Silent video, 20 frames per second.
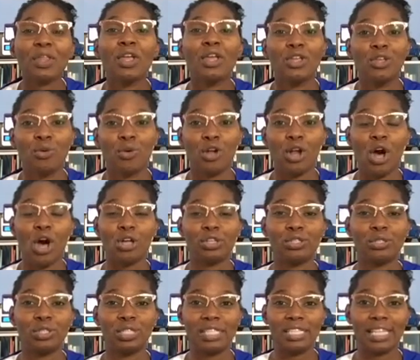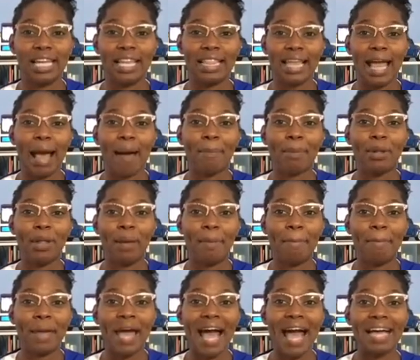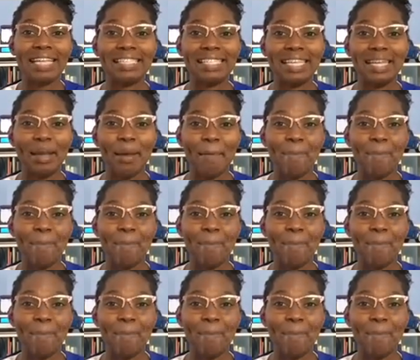you can also just take the apple and pass it